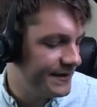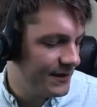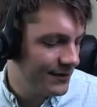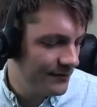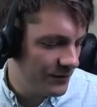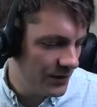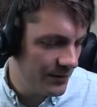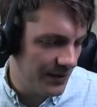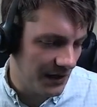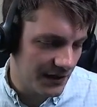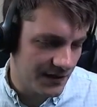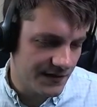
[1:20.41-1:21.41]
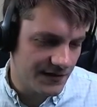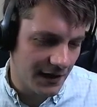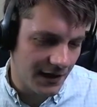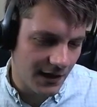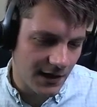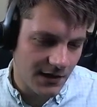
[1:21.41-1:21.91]
Terraform is
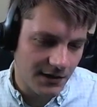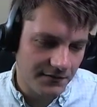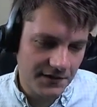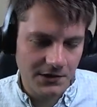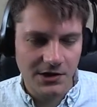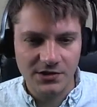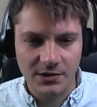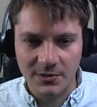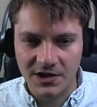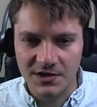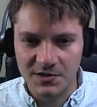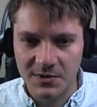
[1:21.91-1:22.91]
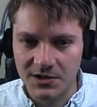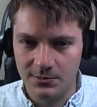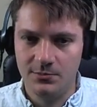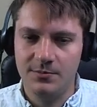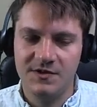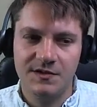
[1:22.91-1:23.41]
a configuration management
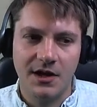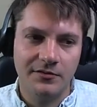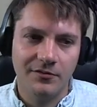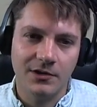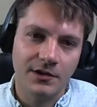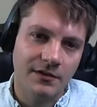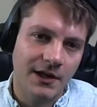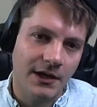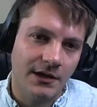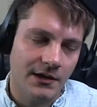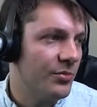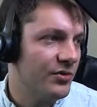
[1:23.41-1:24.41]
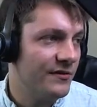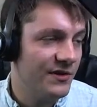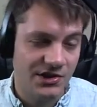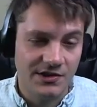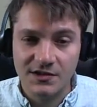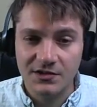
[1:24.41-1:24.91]
software that
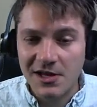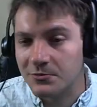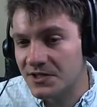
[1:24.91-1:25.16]
provisions cloud